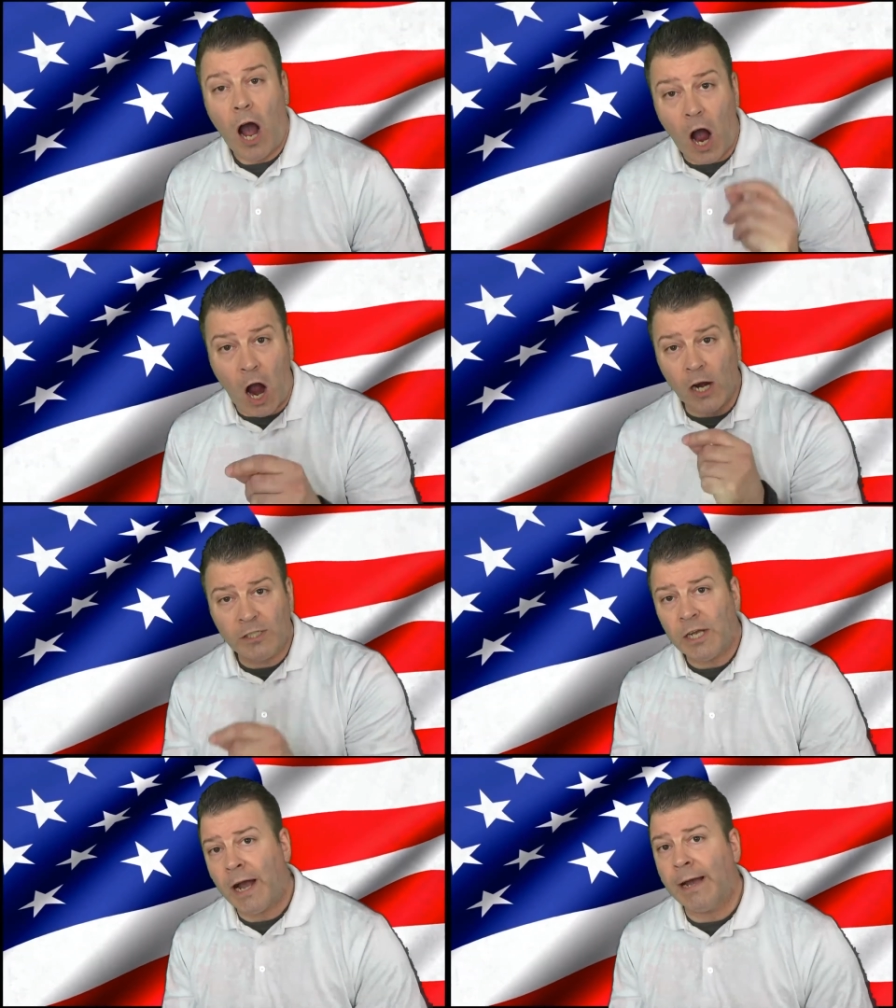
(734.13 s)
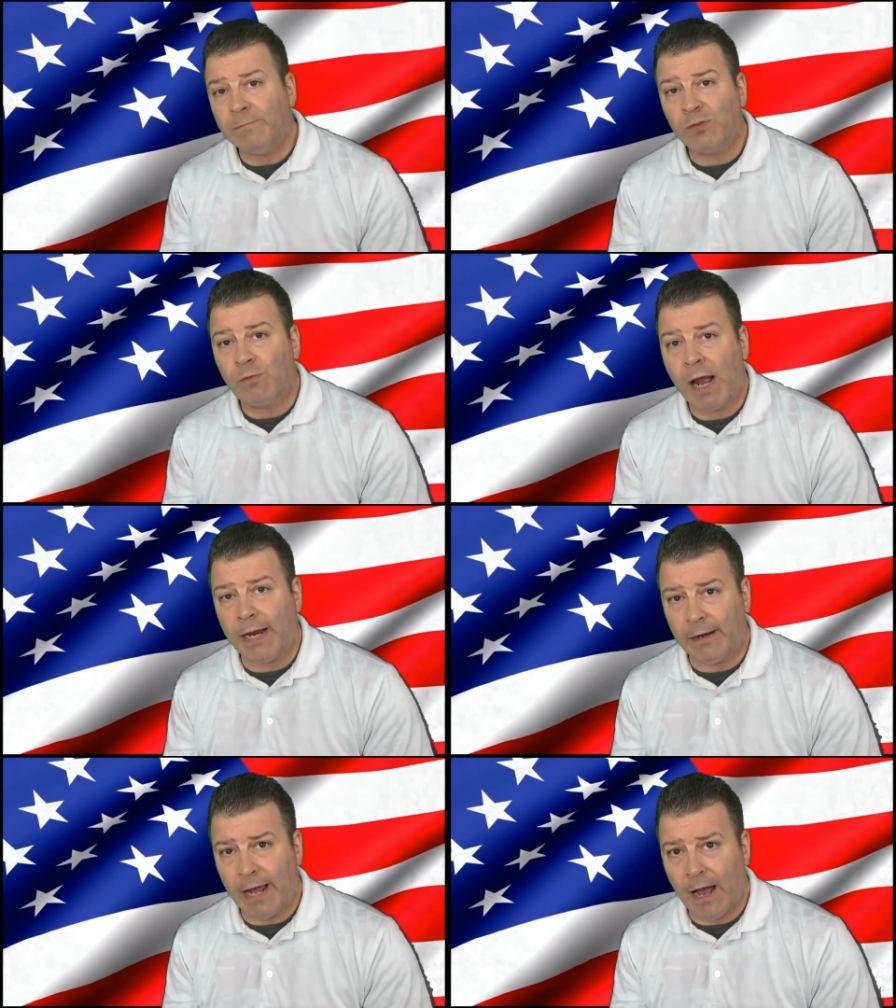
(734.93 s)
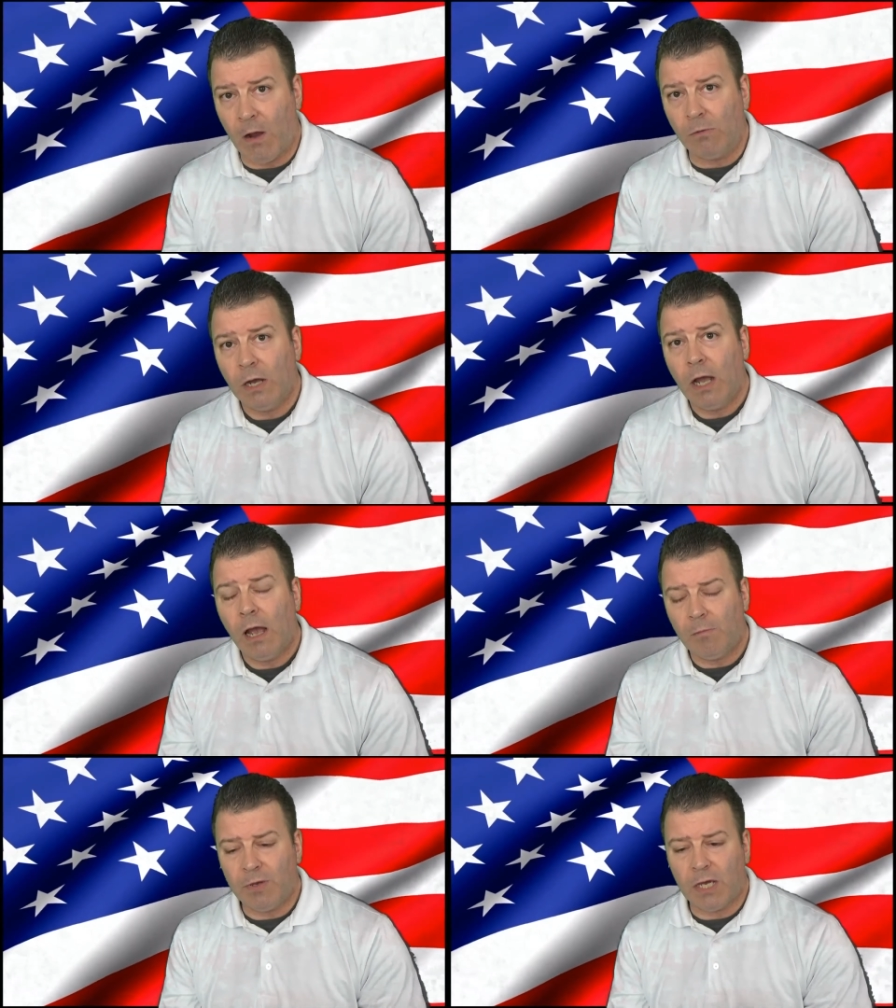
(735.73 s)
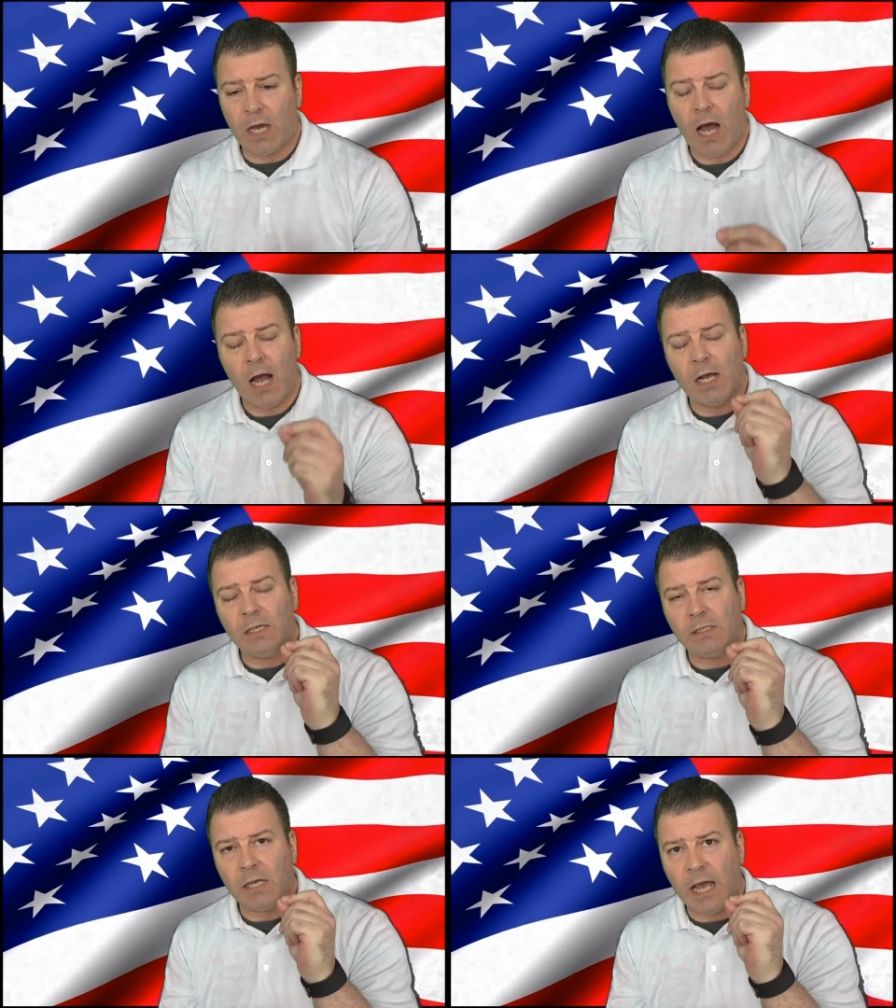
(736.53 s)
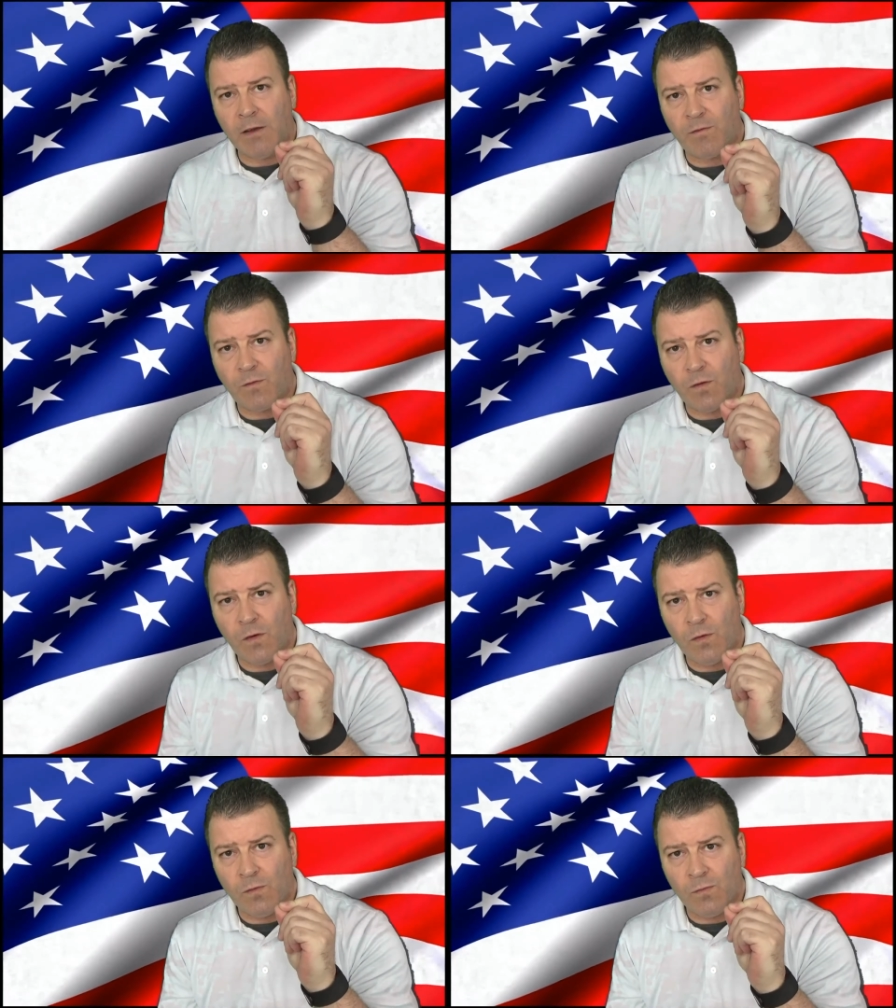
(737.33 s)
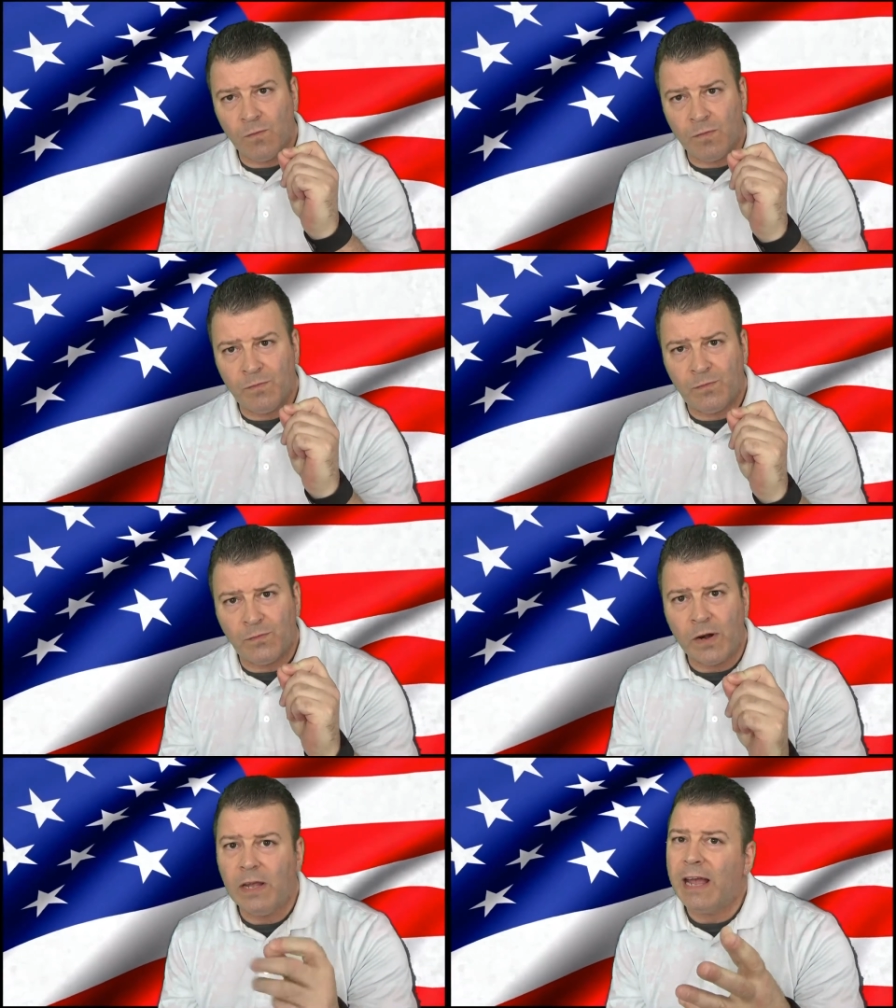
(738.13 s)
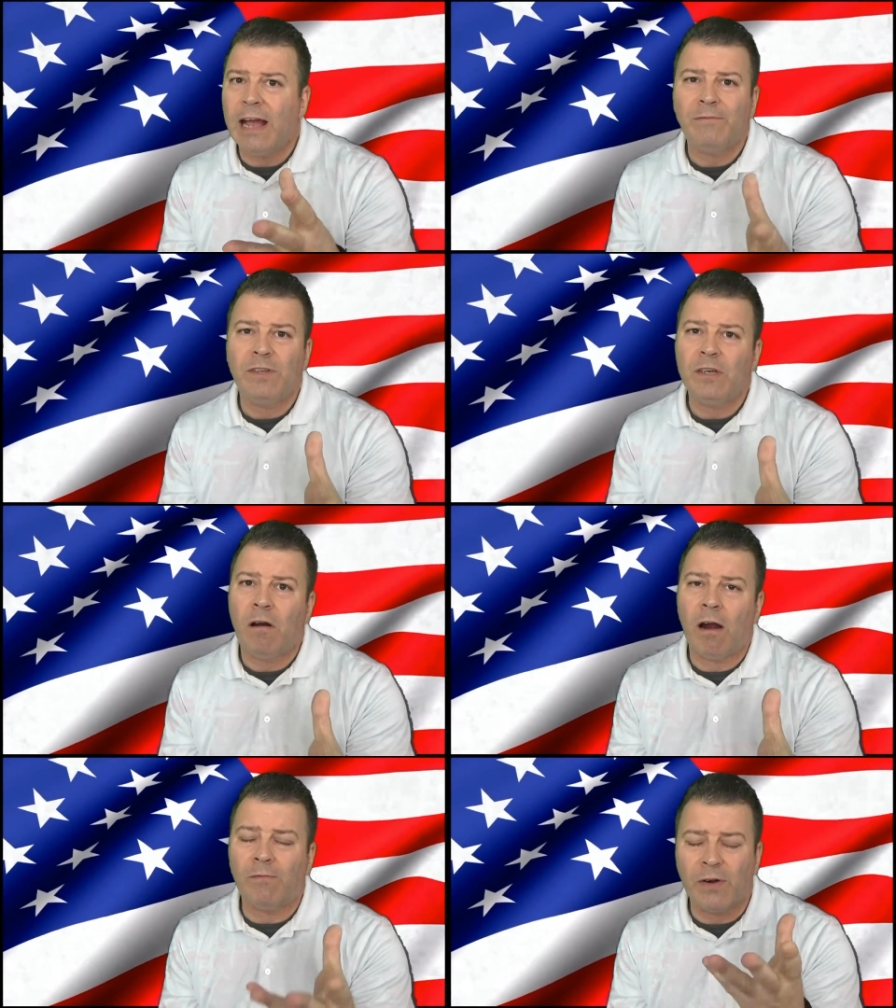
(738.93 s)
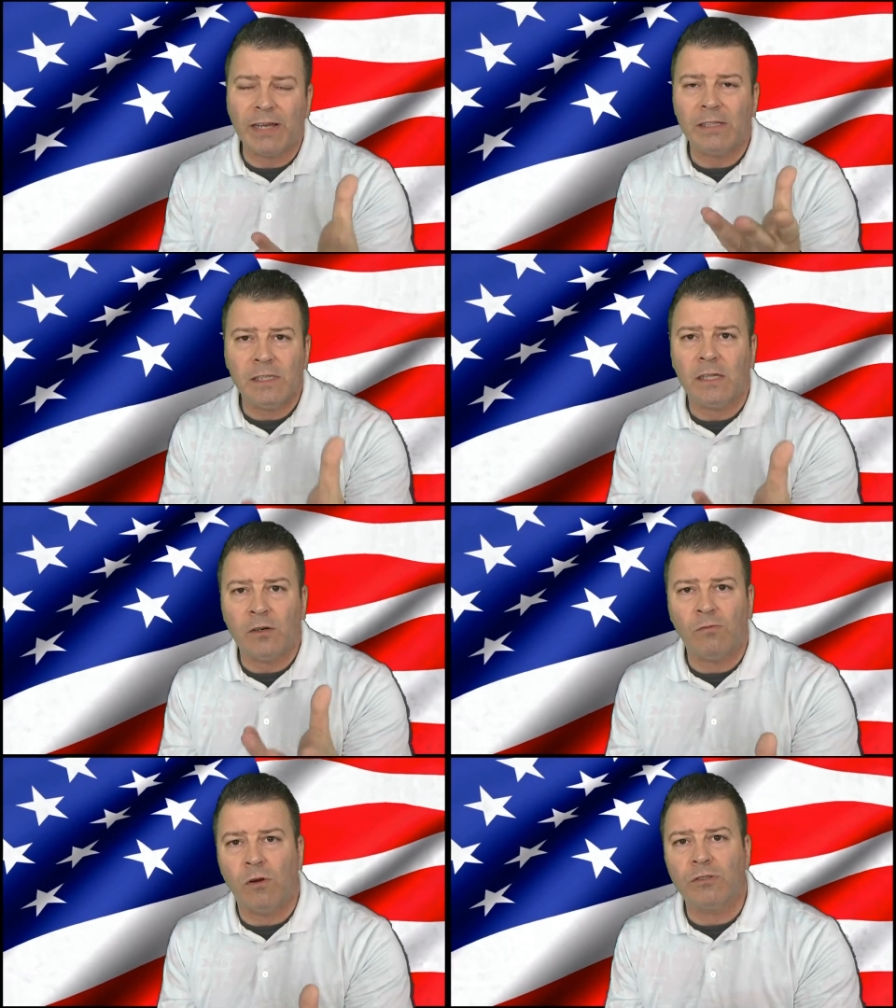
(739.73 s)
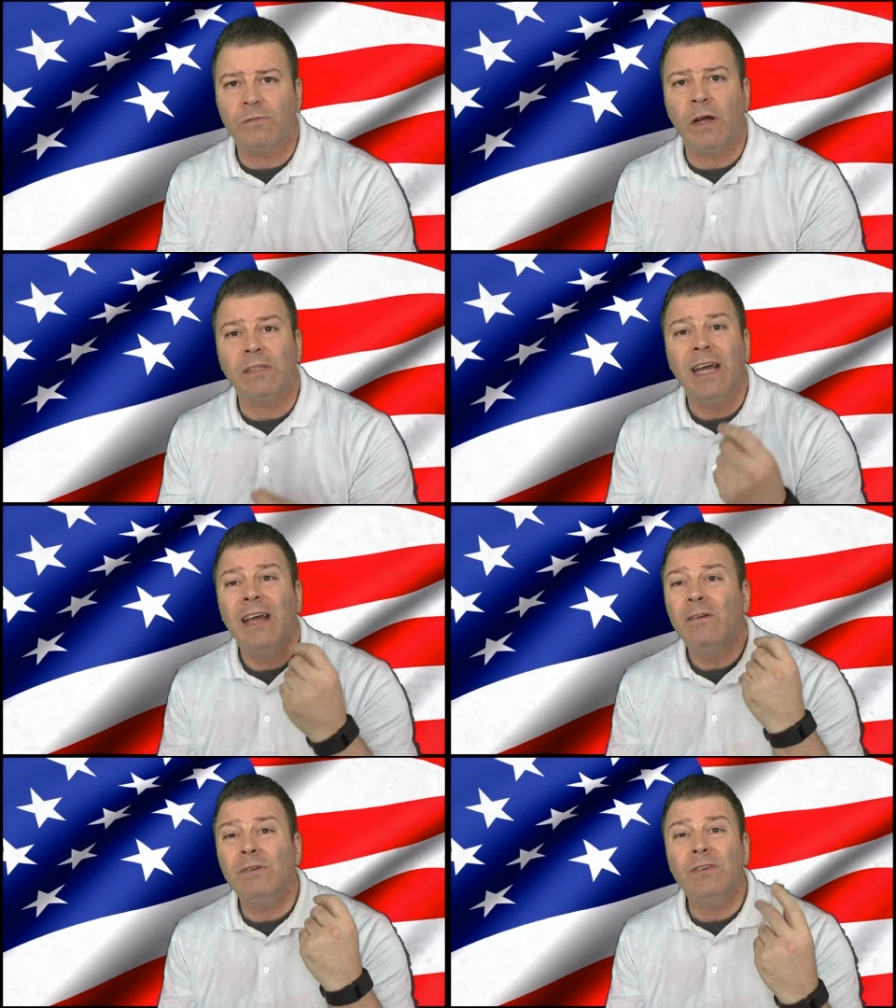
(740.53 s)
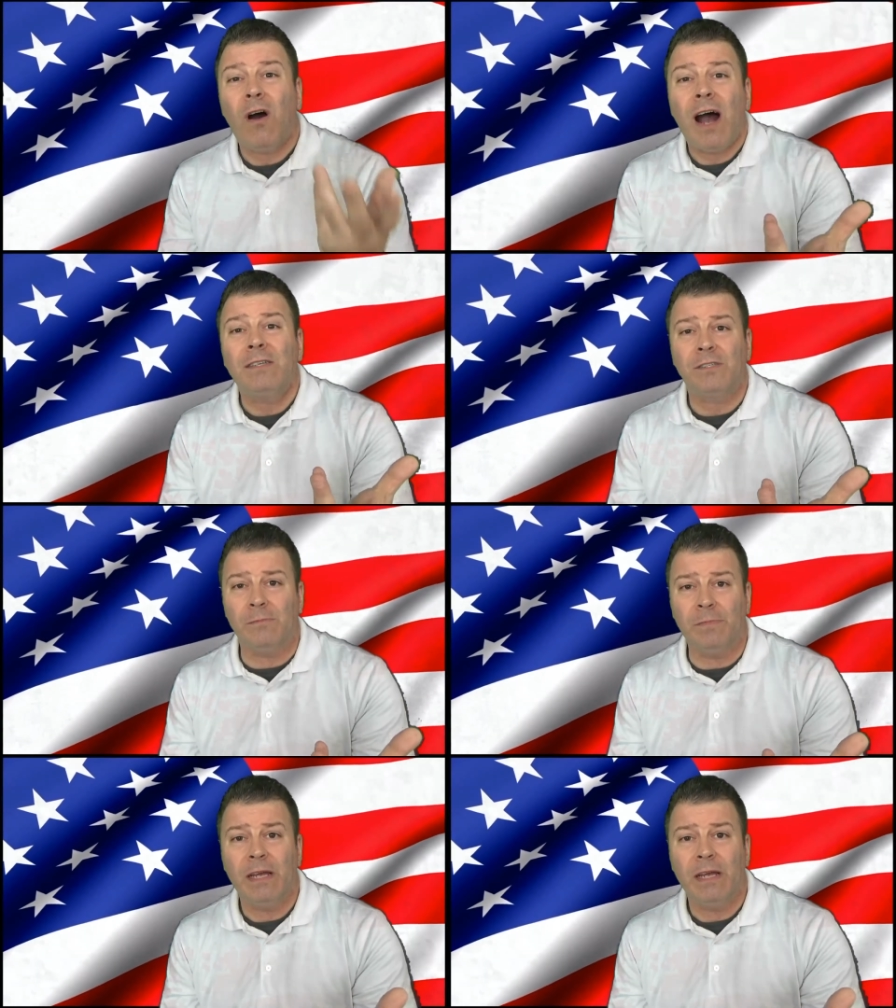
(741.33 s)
our times right now, because if FDR, Franklin Delano Roosevelt, was awesome.